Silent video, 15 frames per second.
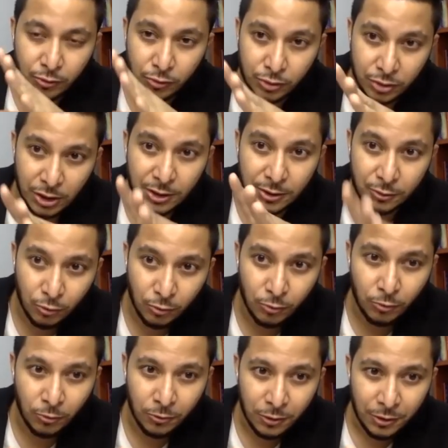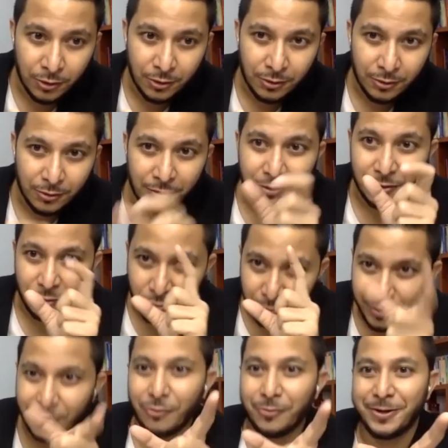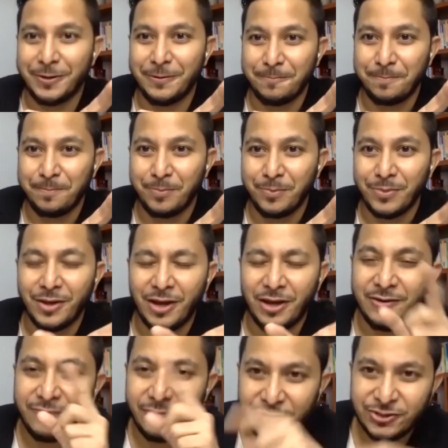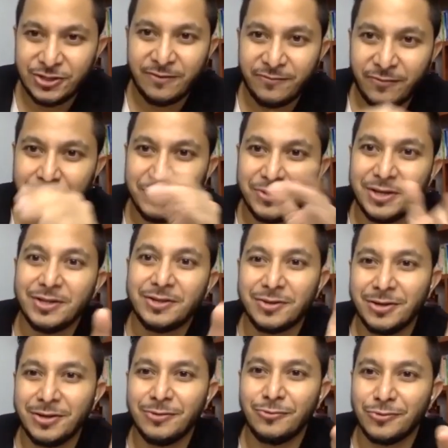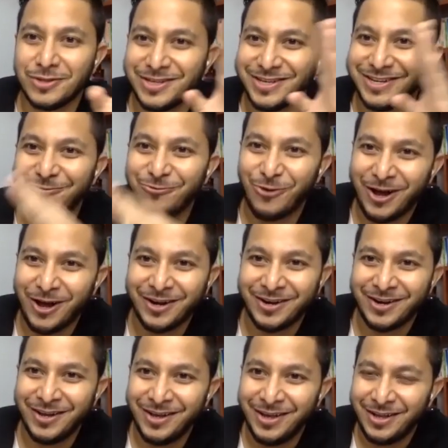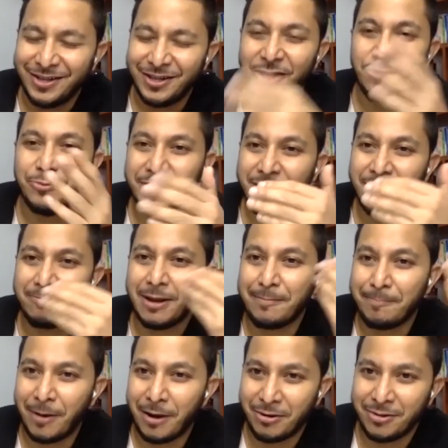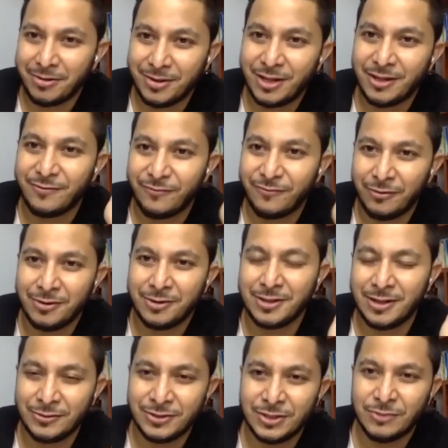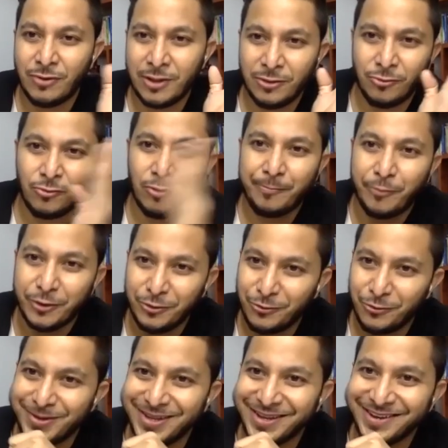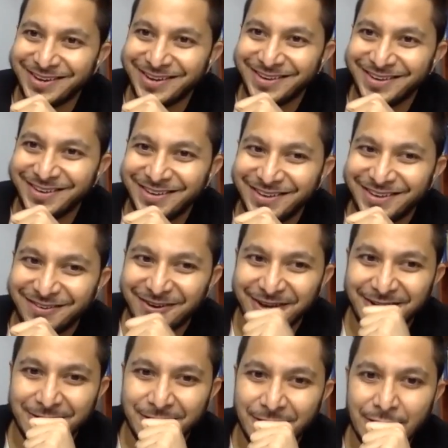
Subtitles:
tier 2, you'll make a lot of money. And if you jump from tier 3 to tier 1, then you become like part residents, 400,000 went to 1.2 million, right?